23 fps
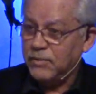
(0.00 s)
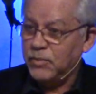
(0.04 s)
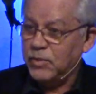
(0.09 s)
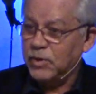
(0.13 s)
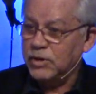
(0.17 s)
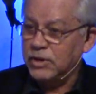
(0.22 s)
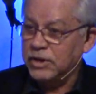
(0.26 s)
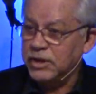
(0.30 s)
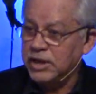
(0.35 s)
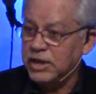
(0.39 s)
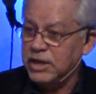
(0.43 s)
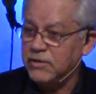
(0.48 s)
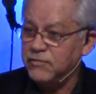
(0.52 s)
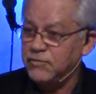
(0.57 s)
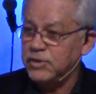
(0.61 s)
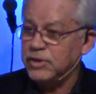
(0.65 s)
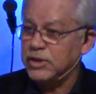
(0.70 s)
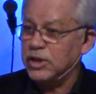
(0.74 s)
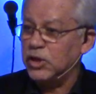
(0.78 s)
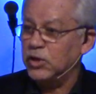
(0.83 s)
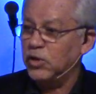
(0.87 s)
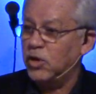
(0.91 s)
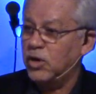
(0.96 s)
Believe
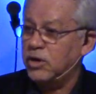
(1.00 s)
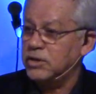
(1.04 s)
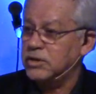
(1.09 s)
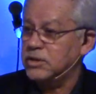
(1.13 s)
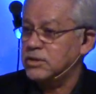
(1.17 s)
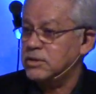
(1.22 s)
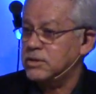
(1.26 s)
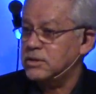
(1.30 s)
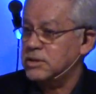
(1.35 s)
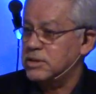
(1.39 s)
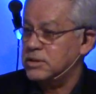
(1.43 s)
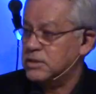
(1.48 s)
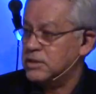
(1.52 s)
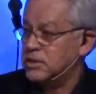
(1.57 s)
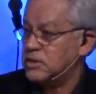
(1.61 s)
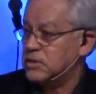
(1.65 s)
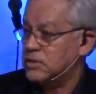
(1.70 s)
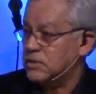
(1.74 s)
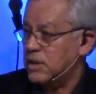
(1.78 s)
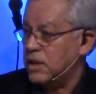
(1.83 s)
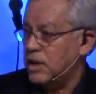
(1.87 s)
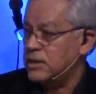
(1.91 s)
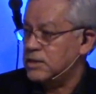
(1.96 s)
in the Lord
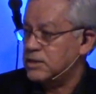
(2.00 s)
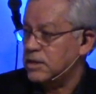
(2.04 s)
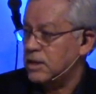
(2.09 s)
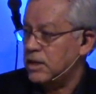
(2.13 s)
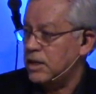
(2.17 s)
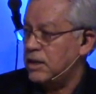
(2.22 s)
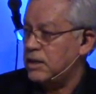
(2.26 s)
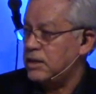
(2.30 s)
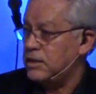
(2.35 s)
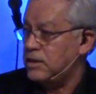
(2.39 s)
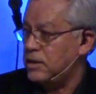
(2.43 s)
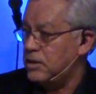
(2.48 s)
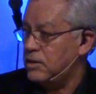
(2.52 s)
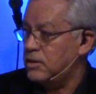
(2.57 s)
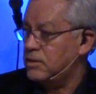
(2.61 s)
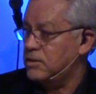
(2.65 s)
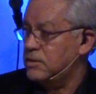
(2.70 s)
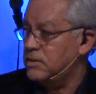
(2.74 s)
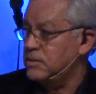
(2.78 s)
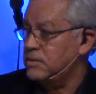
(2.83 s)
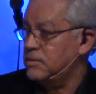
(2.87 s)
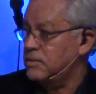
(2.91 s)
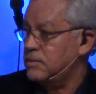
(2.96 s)
Jesus Christ, and
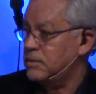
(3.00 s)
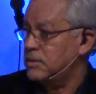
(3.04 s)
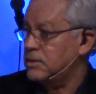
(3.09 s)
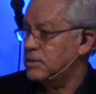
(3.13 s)
you